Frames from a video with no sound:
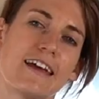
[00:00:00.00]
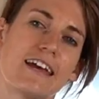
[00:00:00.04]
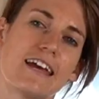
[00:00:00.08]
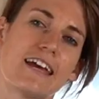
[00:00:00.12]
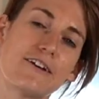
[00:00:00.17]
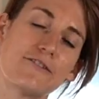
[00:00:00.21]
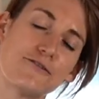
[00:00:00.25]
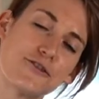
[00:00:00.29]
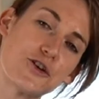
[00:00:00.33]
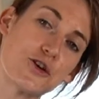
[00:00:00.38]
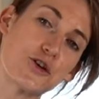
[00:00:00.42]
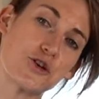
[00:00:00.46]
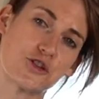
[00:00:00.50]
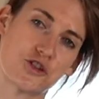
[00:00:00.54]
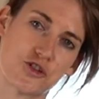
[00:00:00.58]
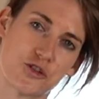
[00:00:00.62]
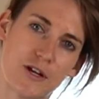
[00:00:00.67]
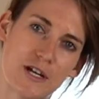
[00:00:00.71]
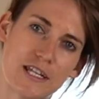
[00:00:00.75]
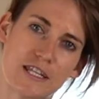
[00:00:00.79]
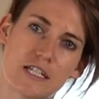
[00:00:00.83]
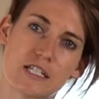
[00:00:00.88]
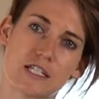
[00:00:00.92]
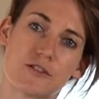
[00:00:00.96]
If you
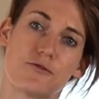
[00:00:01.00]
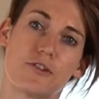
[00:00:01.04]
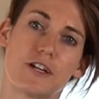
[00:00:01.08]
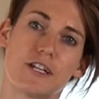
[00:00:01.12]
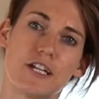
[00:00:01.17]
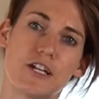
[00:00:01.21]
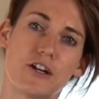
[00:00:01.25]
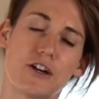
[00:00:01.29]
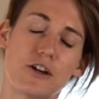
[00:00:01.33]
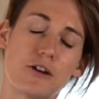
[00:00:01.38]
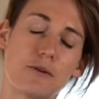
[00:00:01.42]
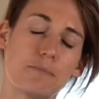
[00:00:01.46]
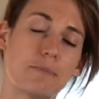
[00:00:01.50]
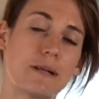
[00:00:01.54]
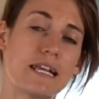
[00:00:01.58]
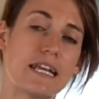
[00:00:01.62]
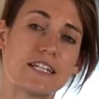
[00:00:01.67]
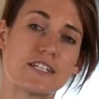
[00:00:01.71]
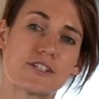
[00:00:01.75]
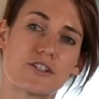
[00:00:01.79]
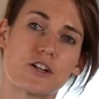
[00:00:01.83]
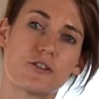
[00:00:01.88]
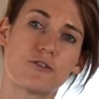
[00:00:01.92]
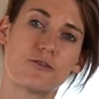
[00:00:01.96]
enjoyed this video,
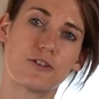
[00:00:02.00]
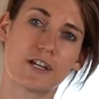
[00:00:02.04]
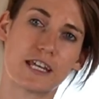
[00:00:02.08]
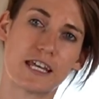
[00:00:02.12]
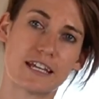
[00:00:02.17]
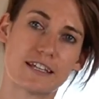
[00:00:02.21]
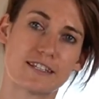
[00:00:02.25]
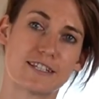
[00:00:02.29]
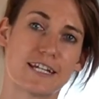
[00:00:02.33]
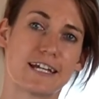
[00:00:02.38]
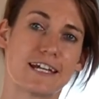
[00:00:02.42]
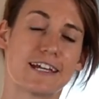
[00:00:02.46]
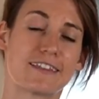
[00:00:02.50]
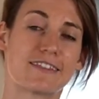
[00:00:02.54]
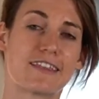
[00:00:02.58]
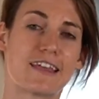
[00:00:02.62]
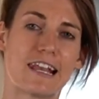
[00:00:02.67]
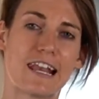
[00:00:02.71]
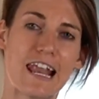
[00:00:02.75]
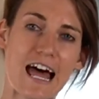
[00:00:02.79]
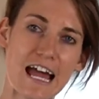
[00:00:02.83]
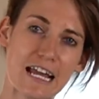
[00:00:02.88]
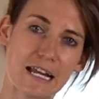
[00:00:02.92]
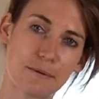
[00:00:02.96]
please don't forget to hit the
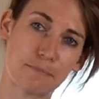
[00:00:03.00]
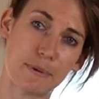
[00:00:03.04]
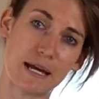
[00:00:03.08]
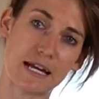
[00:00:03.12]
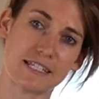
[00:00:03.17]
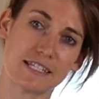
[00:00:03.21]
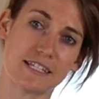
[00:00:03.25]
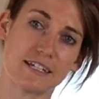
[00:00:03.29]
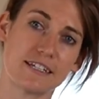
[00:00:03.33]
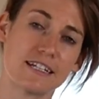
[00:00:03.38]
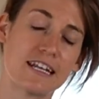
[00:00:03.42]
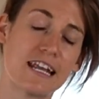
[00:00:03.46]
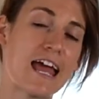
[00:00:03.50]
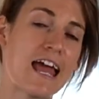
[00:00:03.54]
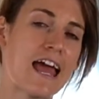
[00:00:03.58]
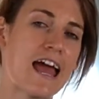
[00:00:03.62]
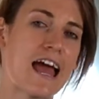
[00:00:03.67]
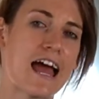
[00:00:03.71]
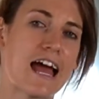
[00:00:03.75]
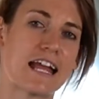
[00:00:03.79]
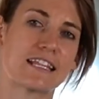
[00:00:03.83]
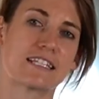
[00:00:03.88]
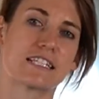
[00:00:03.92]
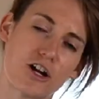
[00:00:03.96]
like button
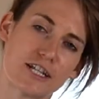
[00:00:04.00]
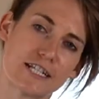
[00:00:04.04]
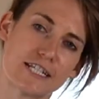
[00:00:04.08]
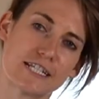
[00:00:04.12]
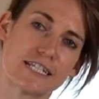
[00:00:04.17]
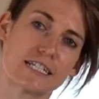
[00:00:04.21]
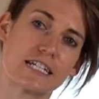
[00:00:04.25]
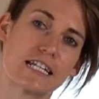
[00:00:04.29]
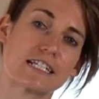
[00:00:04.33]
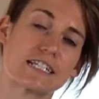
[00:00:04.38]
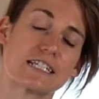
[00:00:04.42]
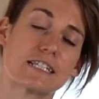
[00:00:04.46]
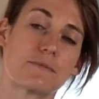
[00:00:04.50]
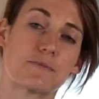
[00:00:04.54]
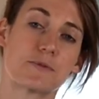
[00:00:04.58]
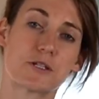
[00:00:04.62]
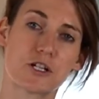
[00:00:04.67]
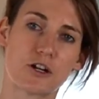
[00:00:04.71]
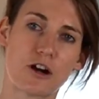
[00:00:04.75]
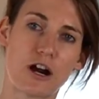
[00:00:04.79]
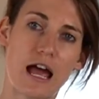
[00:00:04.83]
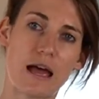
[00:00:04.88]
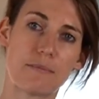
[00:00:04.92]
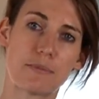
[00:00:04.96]
and consider
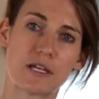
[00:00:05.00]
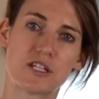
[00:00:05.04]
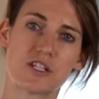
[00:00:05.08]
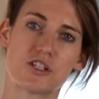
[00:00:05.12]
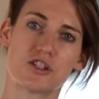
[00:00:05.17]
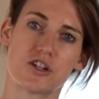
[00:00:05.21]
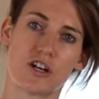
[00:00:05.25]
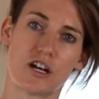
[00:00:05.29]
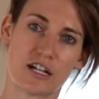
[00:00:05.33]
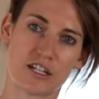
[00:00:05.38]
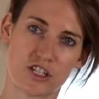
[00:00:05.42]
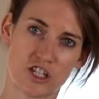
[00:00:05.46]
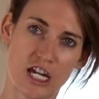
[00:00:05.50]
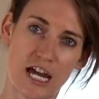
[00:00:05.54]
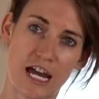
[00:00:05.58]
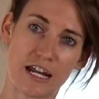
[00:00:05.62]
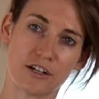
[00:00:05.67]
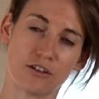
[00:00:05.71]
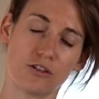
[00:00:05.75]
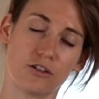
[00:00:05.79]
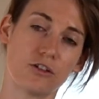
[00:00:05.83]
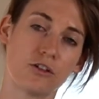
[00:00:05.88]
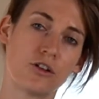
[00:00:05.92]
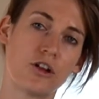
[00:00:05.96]
subscribing to our
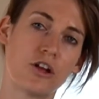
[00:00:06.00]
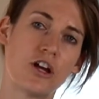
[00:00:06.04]
channel.